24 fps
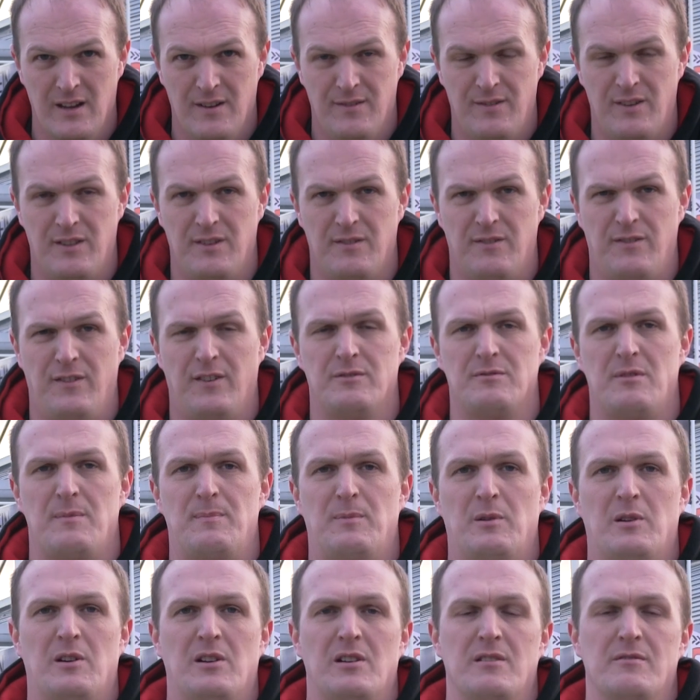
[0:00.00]
For the full
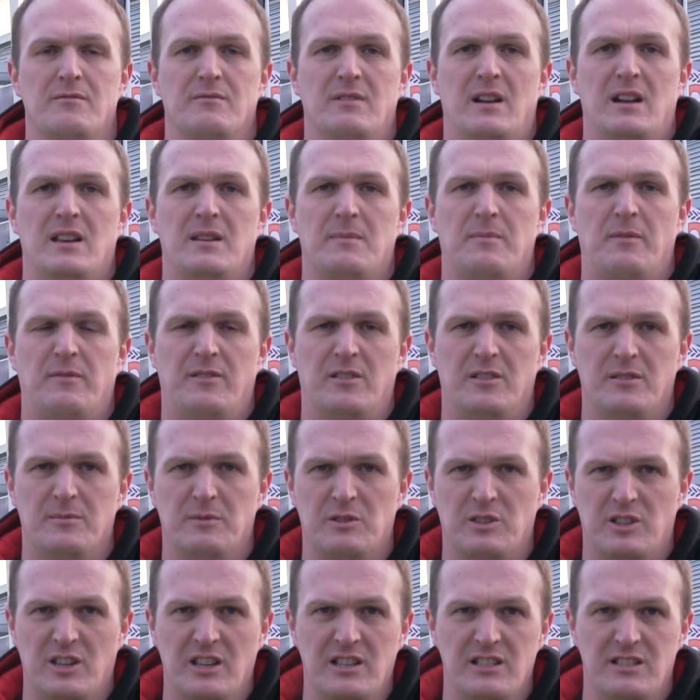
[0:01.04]
report and roundup of all the
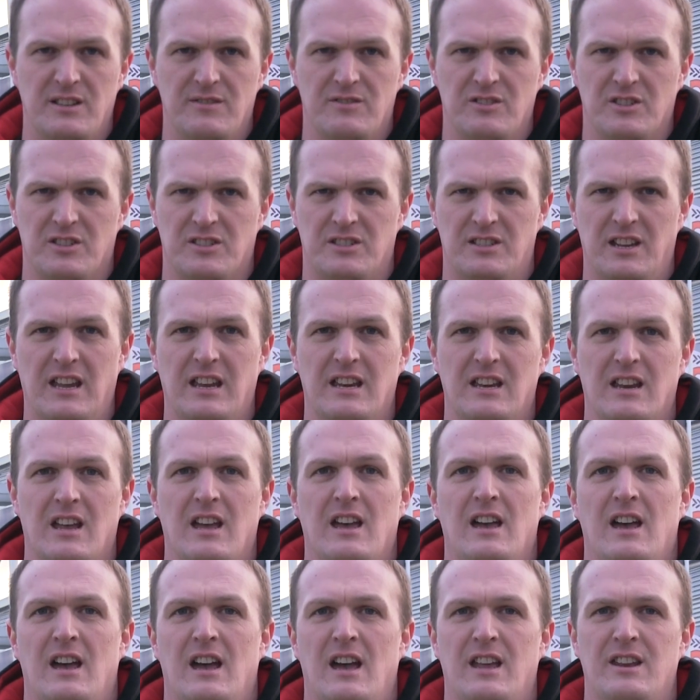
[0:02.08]
machines you've just seen,
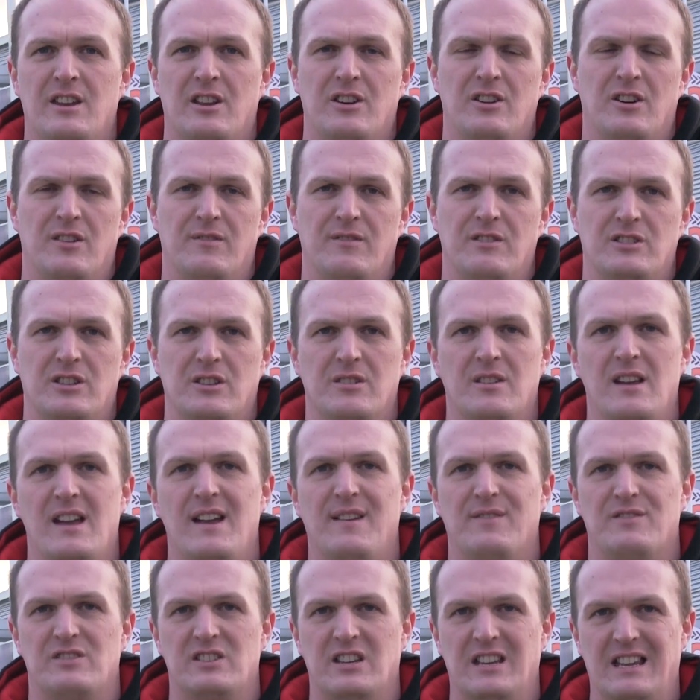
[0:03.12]
head on over to
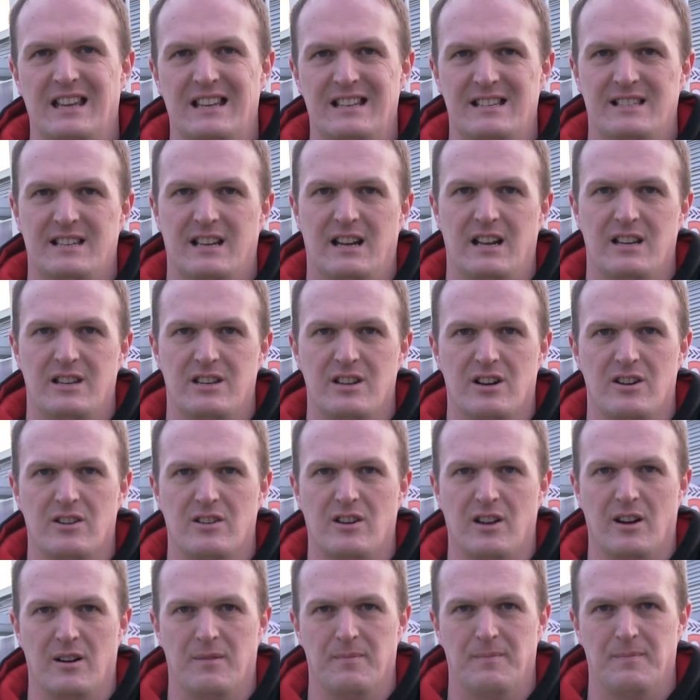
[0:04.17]

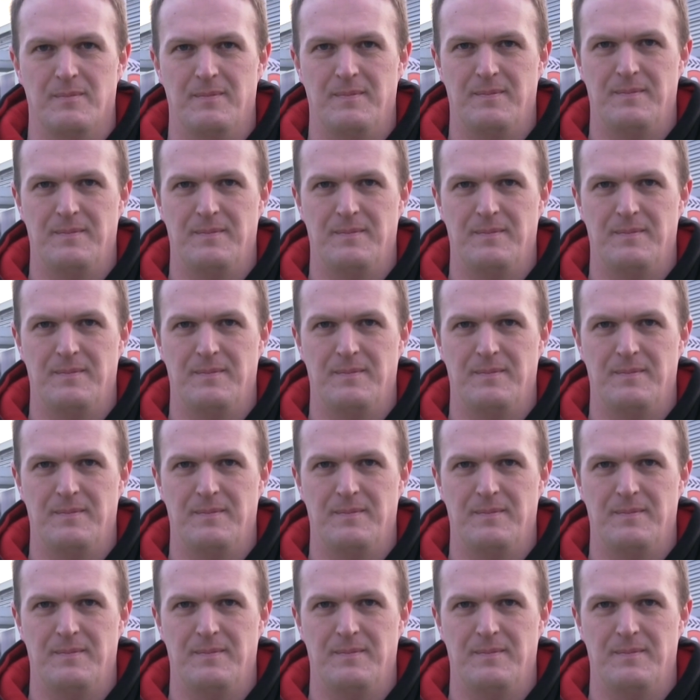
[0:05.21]
fginsight.com.